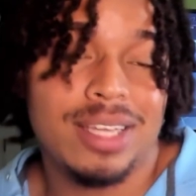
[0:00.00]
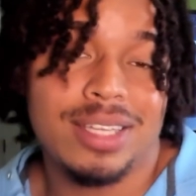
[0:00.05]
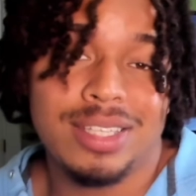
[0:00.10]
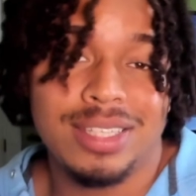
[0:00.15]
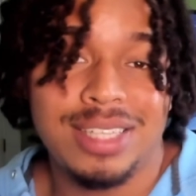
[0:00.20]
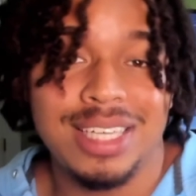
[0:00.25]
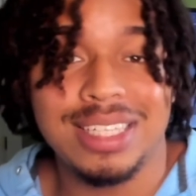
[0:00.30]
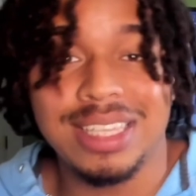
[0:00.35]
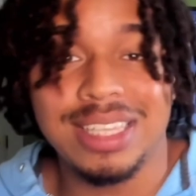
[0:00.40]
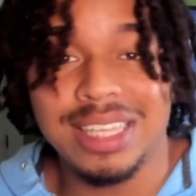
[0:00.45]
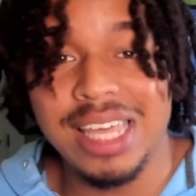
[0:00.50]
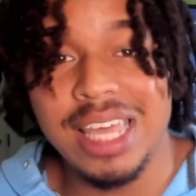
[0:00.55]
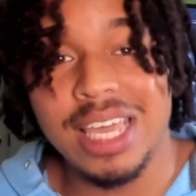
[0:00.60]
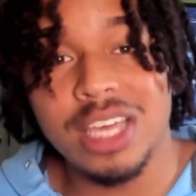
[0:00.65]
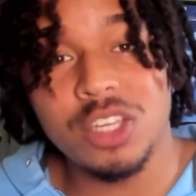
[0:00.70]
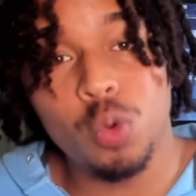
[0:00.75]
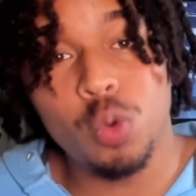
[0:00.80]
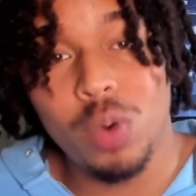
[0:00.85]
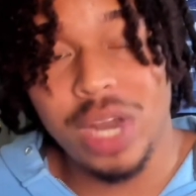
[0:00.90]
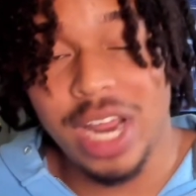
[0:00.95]
this league
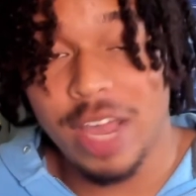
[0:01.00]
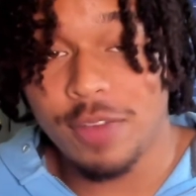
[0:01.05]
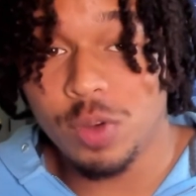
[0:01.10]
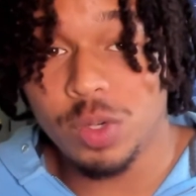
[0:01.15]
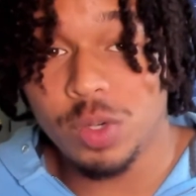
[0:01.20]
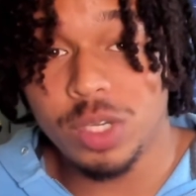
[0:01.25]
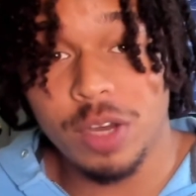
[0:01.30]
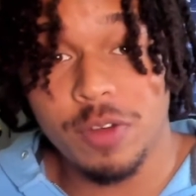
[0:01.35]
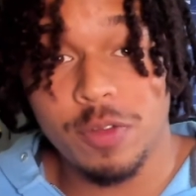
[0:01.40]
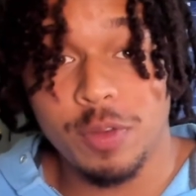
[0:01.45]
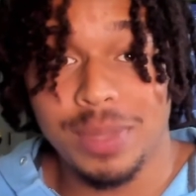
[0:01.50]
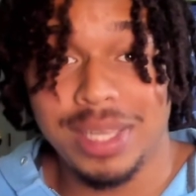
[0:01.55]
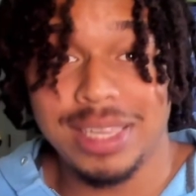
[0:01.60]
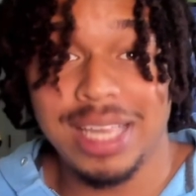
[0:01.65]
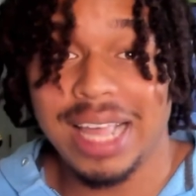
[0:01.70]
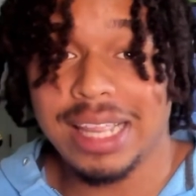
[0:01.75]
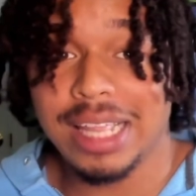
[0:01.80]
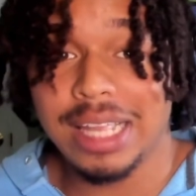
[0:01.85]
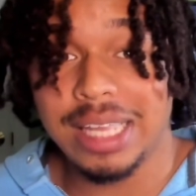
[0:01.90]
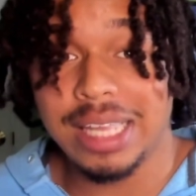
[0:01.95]
is what have you done for me
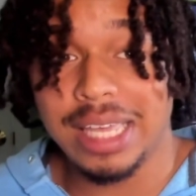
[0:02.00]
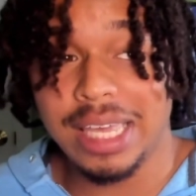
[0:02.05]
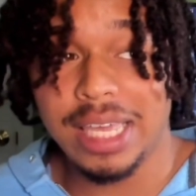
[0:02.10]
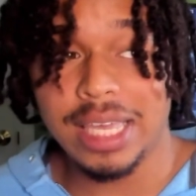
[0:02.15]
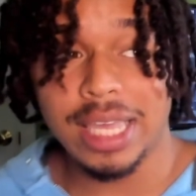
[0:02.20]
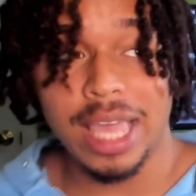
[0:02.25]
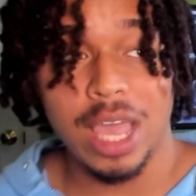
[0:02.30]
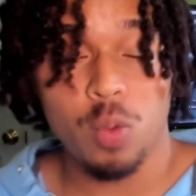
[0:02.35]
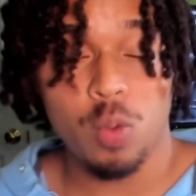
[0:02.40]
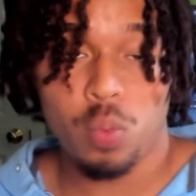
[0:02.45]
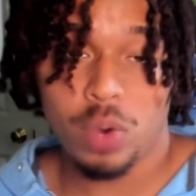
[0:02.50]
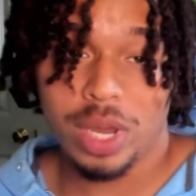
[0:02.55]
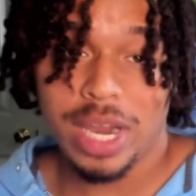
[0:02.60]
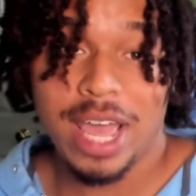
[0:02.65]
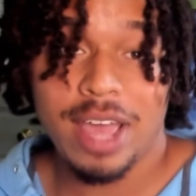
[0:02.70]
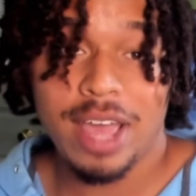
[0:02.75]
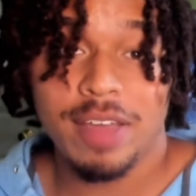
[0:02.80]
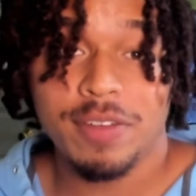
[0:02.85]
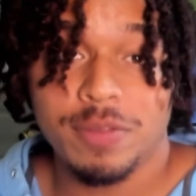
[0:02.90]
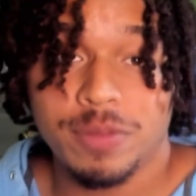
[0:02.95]
lately, league? And what
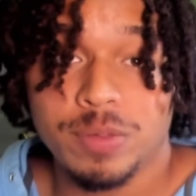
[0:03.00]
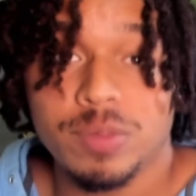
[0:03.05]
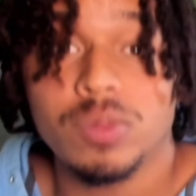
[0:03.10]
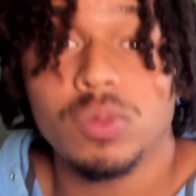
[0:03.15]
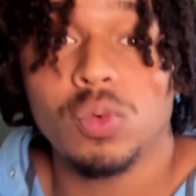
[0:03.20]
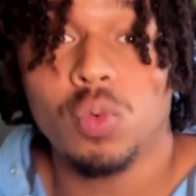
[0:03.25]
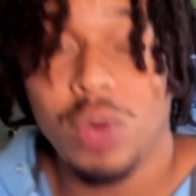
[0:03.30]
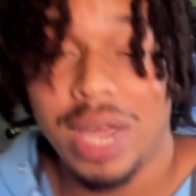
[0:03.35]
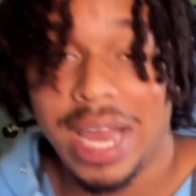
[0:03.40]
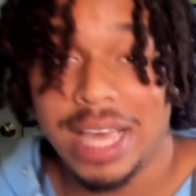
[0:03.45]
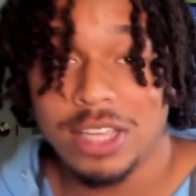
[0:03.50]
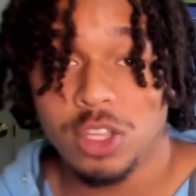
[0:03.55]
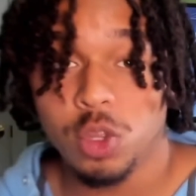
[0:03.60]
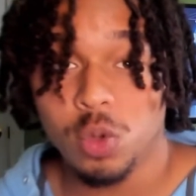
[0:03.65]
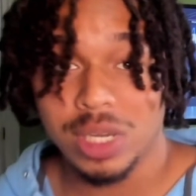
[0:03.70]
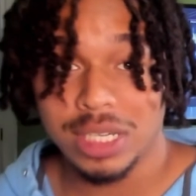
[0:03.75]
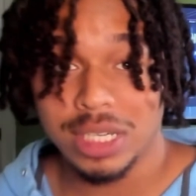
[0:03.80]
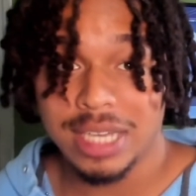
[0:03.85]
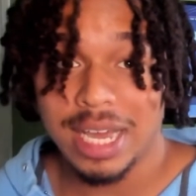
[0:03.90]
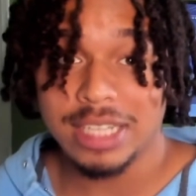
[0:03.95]
has
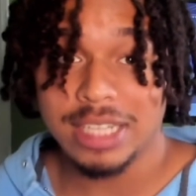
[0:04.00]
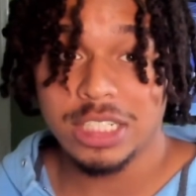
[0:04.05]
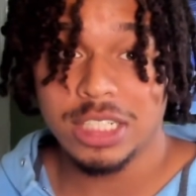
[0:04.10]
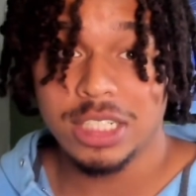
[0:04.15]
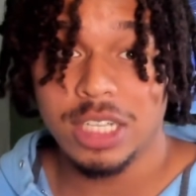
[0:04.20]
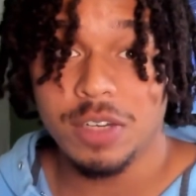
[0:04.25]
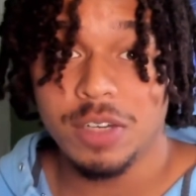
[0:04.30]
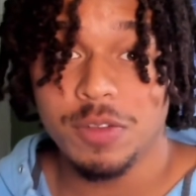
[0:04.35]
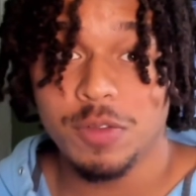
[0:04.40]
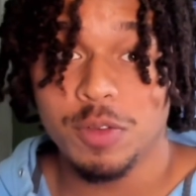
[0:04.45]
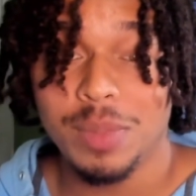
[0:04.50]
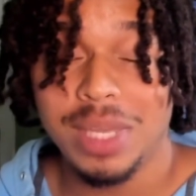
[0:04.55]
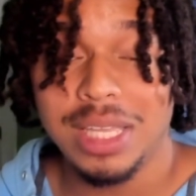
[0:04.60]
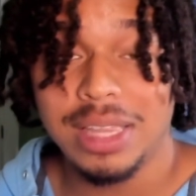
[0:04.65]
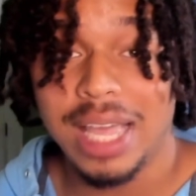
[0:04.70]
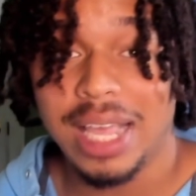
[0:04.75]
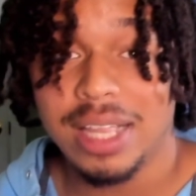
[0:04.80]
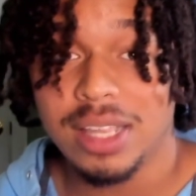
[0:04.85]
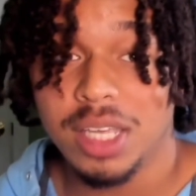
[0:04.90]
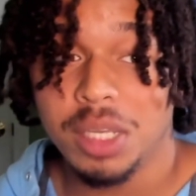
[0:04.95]
Luka Doncic done for me
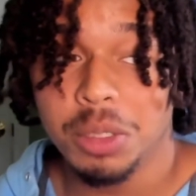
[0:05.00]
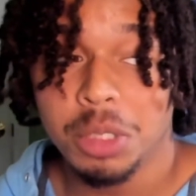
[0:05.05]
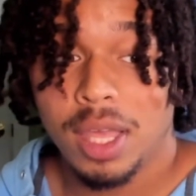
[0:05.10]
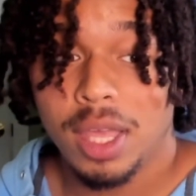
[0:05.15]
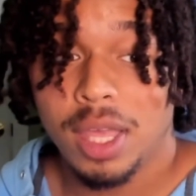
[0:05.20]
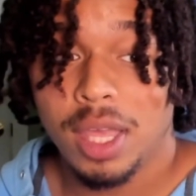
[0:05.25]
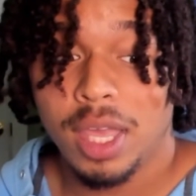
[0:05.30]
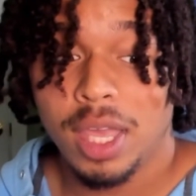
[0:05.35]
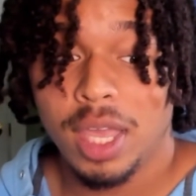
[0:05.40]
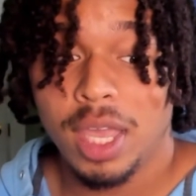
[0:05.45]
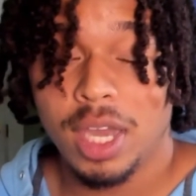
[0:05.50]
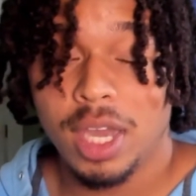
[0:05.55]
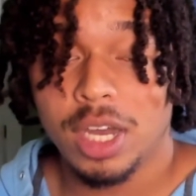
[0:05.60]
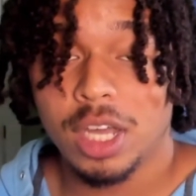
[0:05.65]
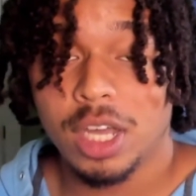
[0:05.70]
lately? In a